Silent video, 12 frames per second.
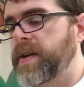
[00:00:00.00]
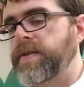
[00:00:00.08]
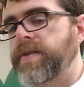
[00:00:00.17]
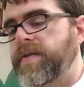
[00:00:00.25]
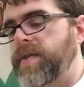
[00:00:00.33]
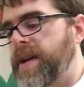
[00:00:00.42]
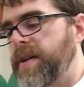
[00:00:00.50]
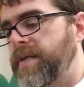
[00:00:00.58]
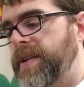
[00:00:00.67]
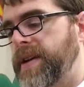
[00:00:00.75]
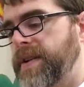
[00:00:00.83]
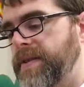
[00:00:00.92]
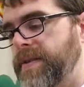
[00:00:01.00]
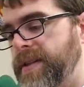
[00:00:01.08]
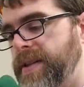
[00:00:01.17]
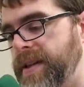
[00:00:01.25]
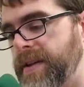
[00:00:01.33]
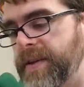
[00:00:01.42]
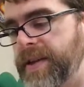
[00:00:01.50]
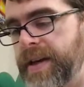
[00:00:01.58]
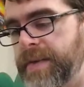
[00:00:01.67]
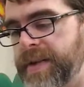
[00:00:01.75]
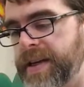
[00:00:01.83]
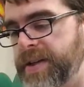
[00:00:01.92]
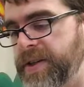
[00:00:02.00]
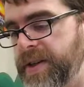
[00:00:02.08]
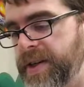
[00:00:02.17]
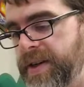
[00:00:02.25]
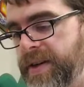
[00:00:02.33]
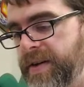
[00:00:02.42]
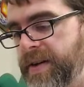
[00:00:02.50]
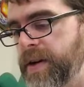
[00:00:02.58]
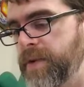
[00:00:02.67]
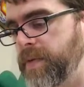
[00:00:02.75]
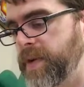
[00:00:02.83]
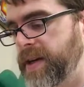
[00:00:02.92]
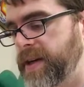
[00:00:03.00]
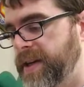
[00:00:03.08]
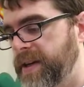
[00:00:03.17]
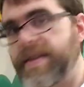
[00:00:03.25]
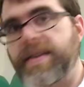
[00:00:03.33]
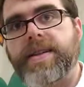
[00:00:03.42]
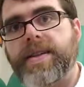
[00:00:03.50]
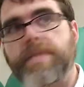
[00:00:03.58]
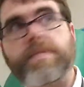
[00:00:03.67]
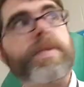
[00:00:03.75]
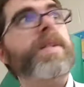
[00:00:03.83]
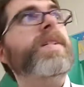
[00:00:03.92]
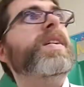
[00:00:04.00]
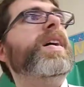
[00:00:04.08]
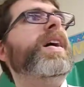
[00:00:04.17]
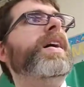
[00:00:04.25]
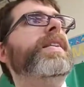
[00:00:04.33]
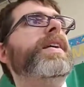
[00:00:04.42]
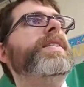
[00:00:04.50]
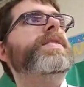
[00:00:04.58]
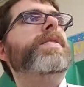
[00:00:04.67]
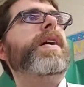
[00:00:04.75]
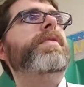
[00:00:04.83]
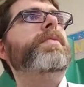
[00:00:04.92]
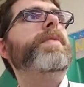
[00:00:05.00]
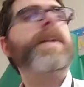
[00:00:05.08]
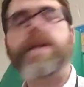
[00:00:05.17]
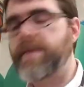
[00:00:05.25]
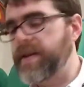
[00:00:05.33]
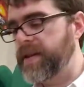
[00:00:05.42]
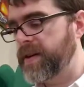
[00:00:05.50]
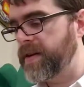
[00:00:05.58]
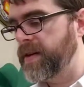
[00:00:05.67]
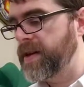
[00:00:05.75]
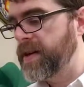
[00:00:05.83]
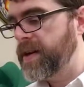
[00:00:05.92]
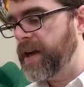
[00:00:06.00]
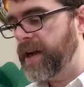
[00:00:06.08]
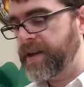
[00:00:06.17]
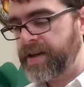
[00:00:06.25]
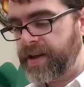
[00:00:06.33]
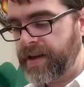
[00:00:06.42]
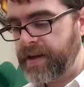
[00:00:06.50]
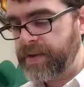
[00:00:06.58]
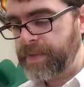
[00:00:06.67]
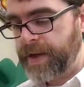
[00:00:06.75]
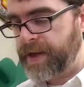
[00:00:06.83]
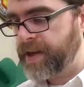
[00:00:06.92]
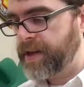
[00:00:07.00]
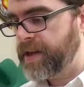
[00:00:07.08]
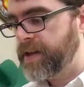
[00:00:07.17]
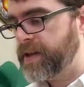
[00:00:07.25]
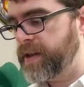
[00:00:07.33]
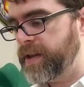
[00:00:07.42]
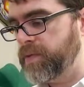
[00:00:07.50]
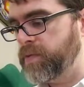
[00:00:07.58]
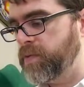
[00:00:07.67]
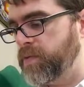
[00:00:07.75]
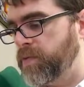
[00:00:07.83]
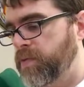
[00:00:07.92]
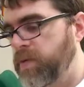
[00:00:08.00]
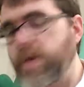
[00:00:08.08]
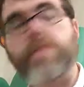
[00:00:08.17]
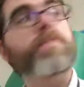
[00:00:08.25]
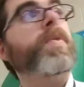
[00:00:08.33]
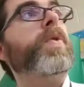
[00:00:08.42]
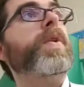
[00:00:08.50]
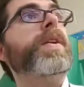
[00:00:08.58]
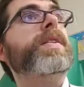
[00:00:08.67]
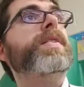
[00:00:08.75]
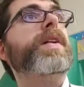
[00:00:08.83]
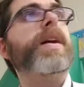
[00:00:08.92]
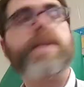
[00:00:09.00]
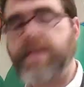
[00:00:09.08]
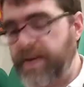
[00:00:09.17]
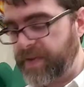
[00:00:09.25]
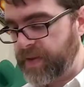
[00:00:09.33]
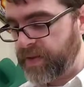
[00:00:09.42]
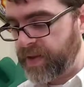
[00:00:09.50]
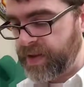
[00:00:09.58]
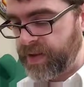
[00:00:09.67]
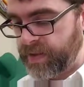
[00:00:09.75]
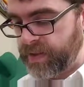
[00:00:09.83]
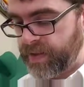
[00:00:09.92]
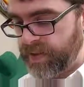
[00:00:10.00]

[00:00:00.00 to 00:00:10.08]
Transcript: So now I can do this ugly combination here where I take this number that I still have in my calculator times by the 1.732,